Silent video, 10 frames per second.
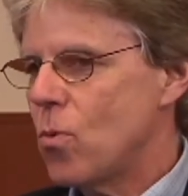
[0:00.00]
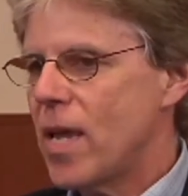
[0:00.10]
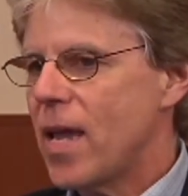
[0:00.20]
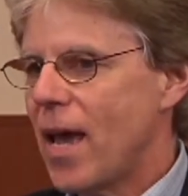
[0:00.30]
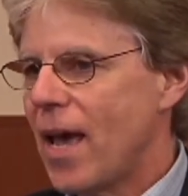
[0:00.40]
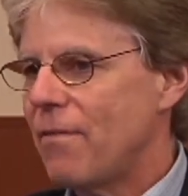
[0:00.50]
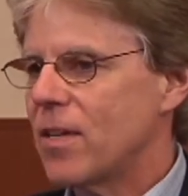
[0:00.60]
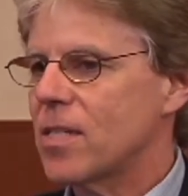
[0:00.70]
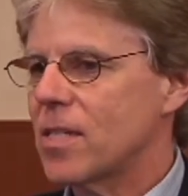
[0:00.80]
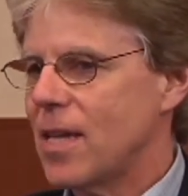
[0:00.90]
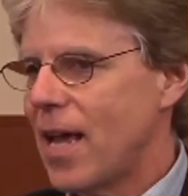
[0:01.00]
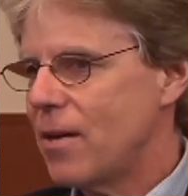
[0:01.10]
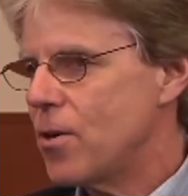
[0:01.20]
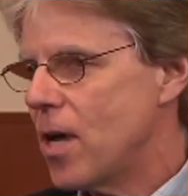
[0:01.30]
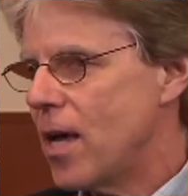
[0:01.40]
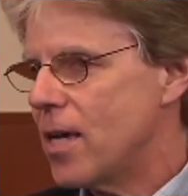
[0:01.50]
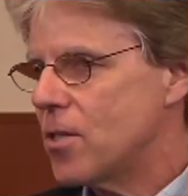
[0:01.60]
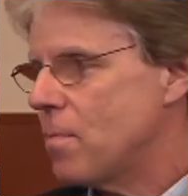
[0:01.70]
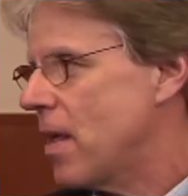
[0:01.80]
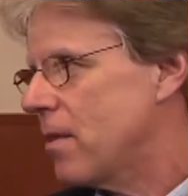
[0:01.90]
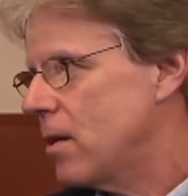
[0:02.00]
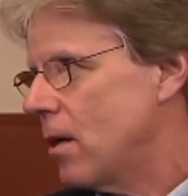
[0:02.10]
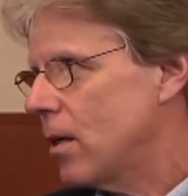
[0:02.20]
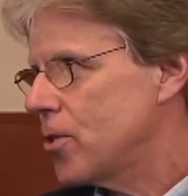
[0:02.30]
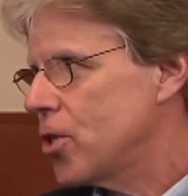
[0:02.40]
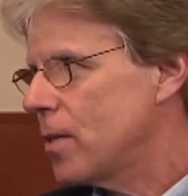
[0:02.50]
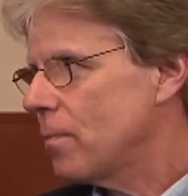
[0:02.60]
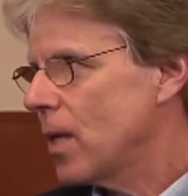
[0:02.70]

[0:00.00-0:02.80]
we have a standardized methodology